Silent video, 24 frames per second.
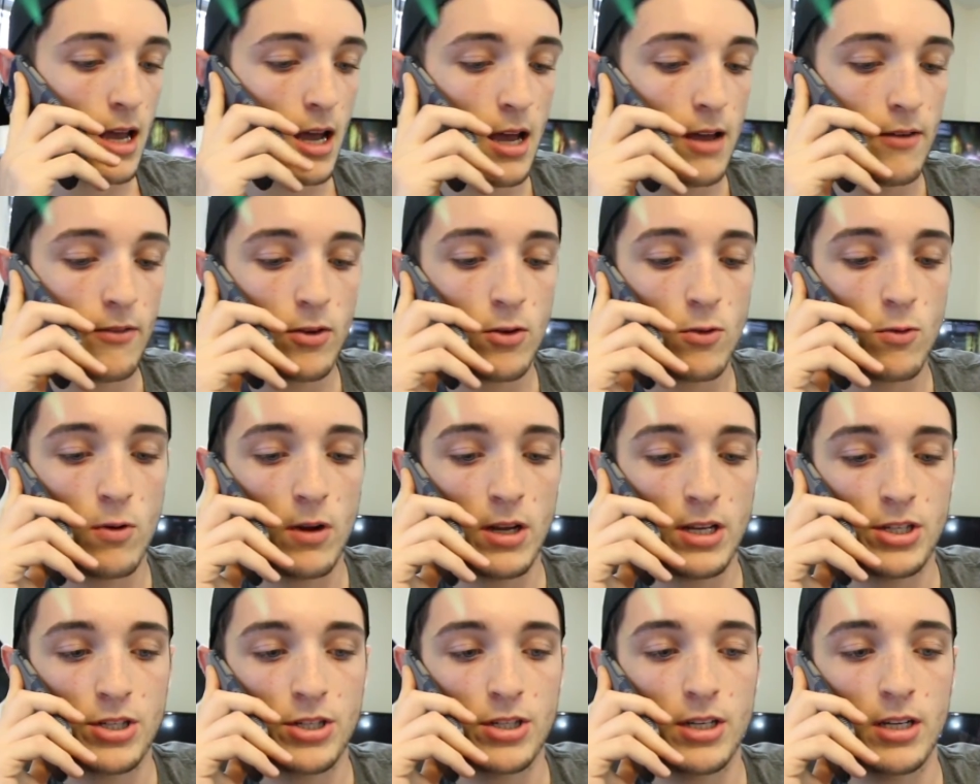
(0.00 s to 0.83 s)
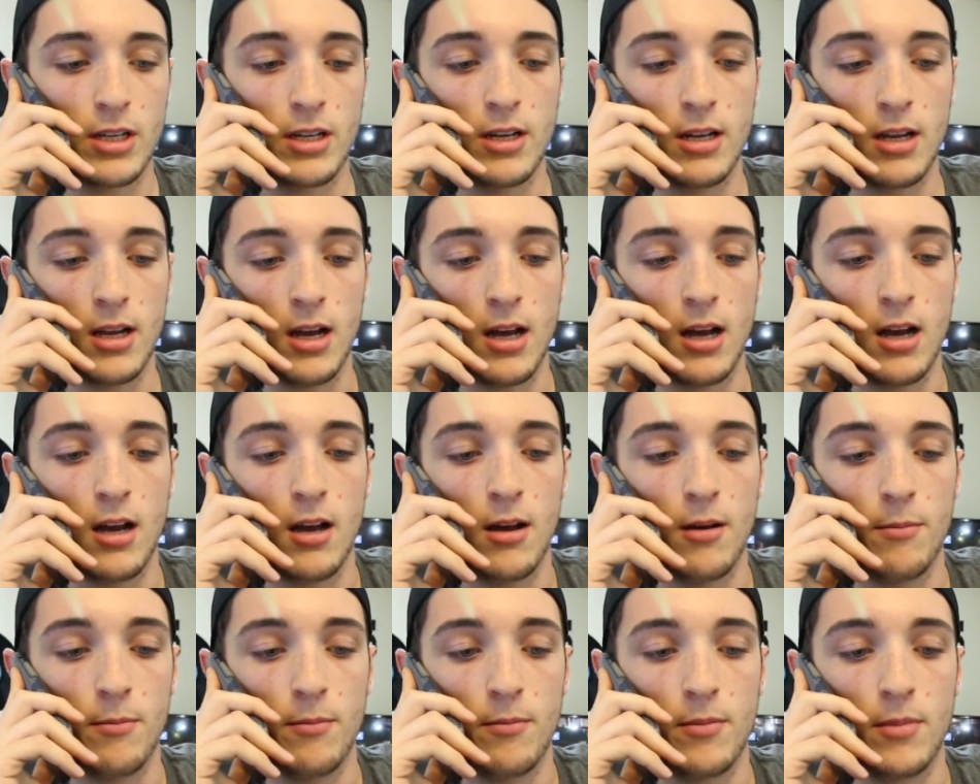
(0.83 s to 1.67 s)
I have a question
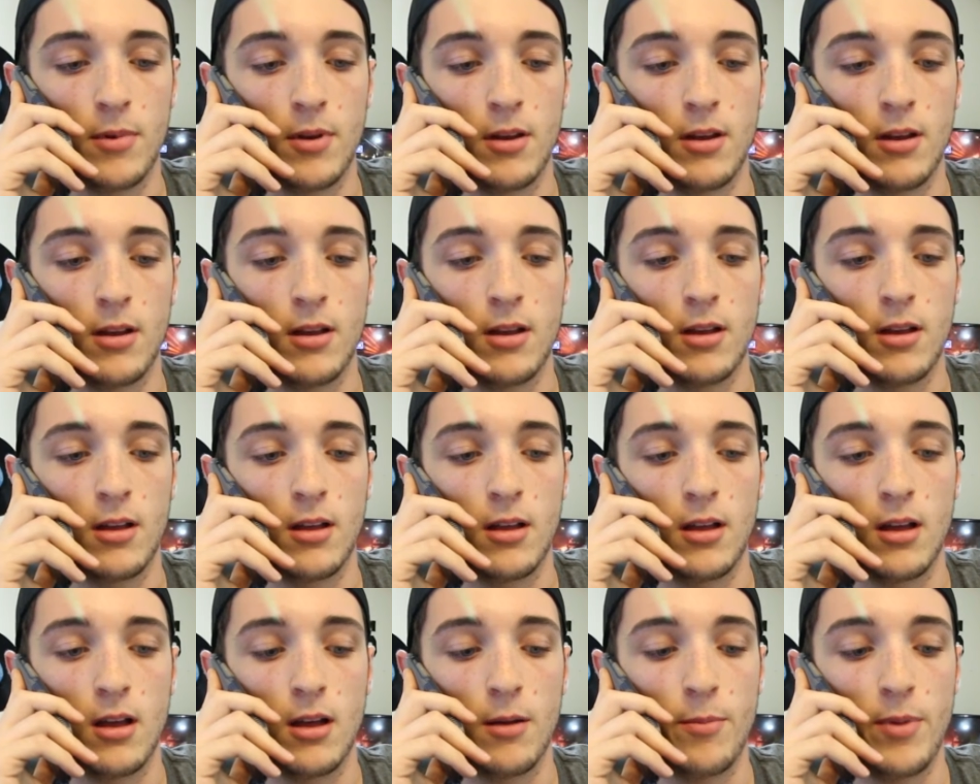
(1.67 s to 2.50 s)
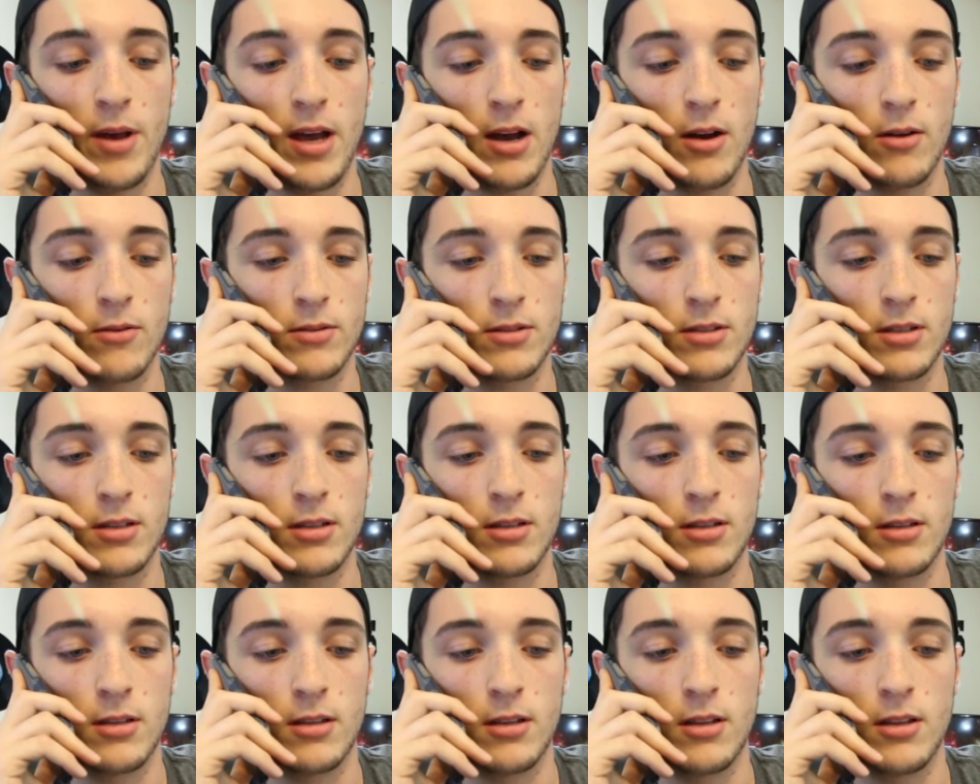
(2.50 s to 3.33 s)
about
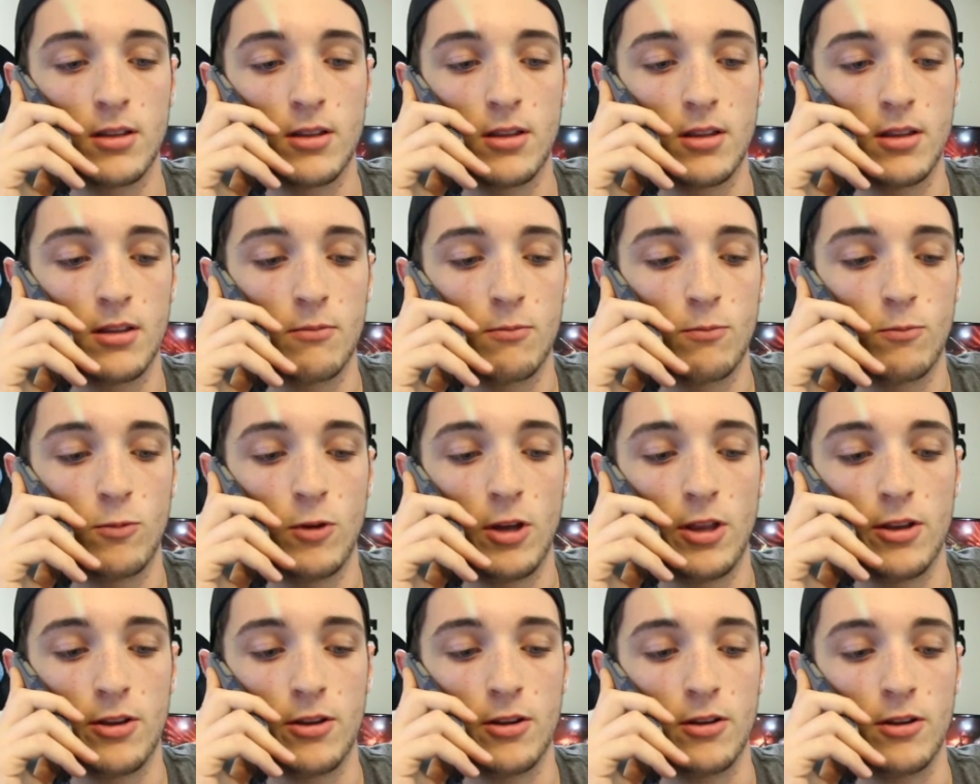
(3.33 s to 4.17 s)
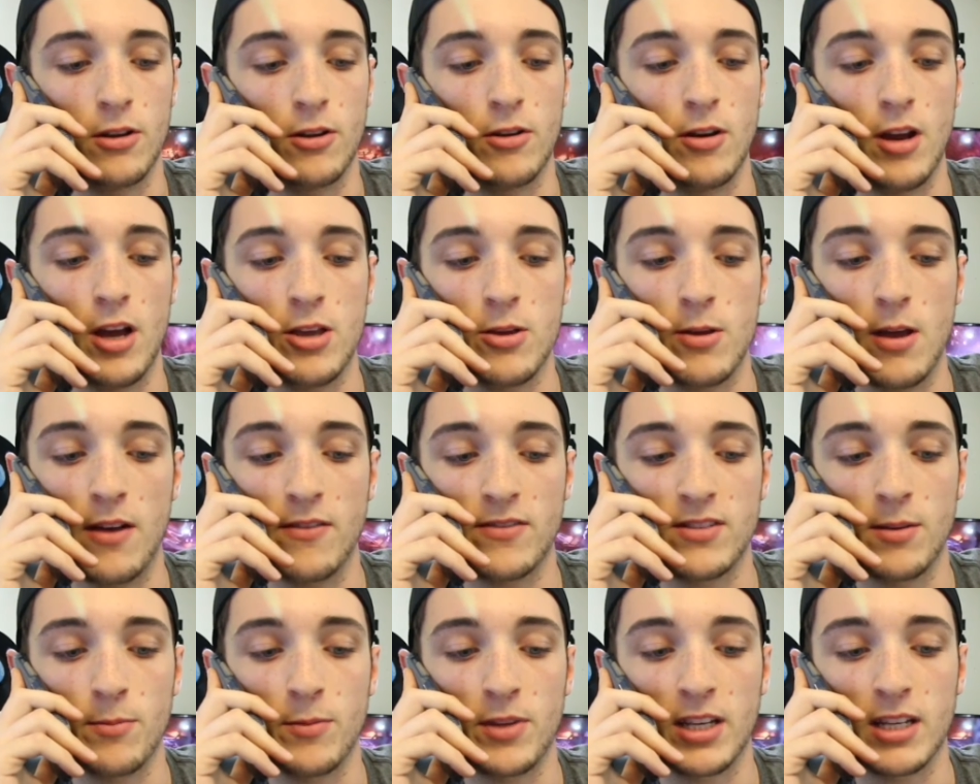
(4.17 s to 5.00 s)
whether or not you have
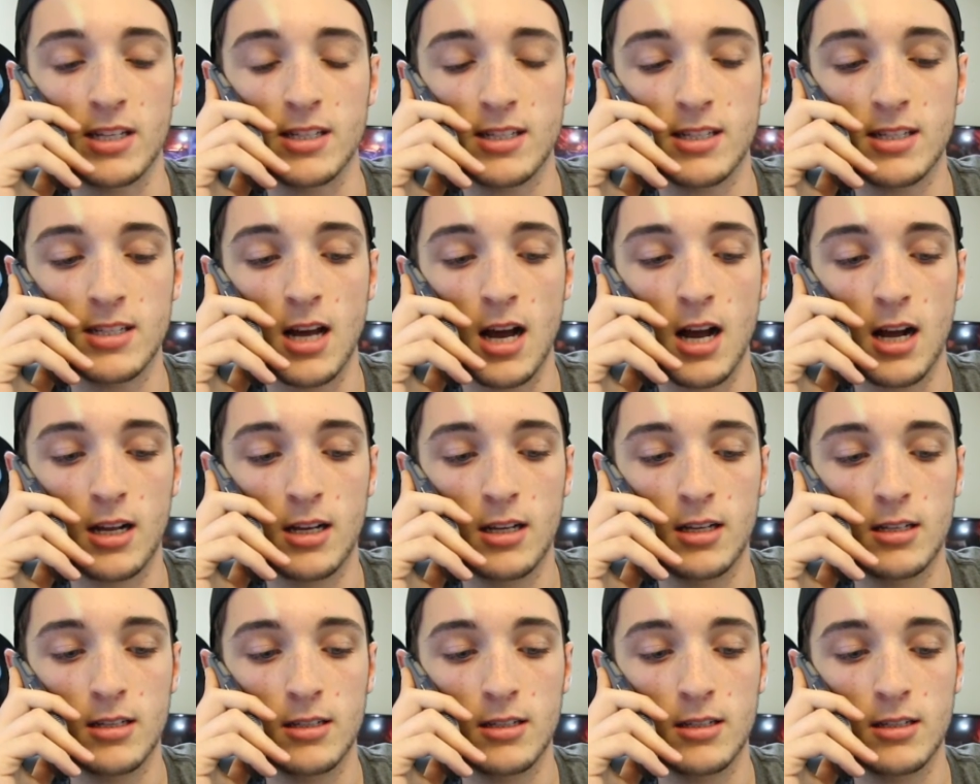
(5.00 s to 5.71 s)
something in stock.